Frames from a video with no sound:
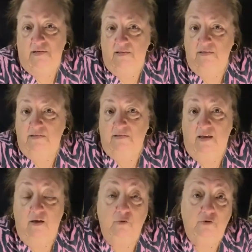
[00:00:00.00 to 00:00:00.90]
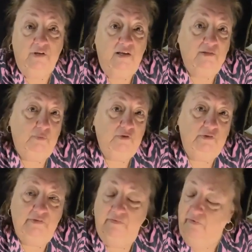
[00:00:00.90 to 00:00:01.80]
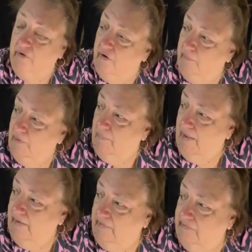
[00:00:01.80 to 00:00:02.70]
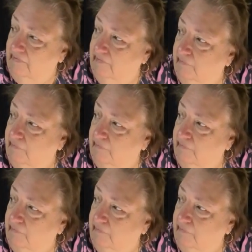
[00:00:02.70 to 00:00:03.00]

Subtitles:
See, this other tax person never called me back,